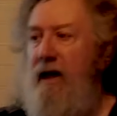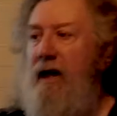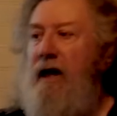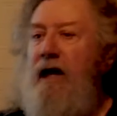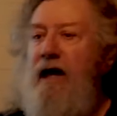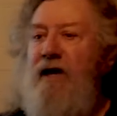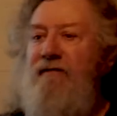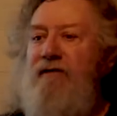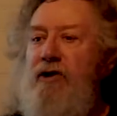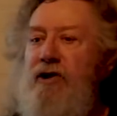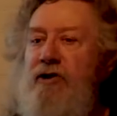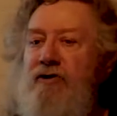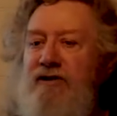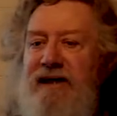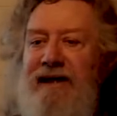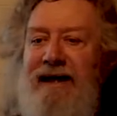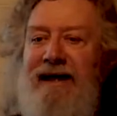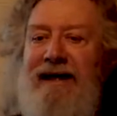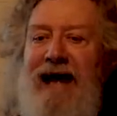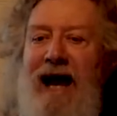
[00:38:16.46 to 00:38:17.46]
If you're
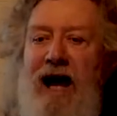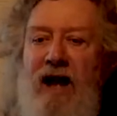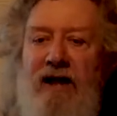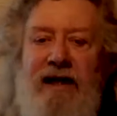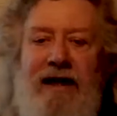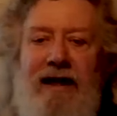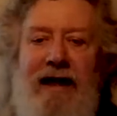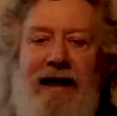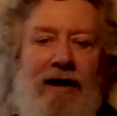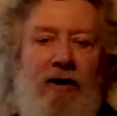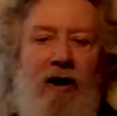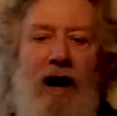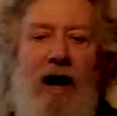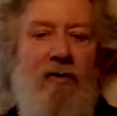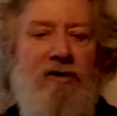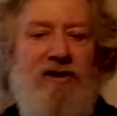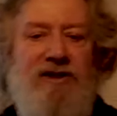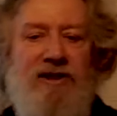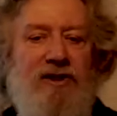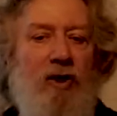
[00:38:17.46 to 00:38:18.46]
using a calculator, I
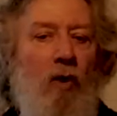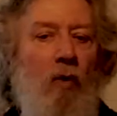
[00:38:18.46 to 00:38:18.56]
always just go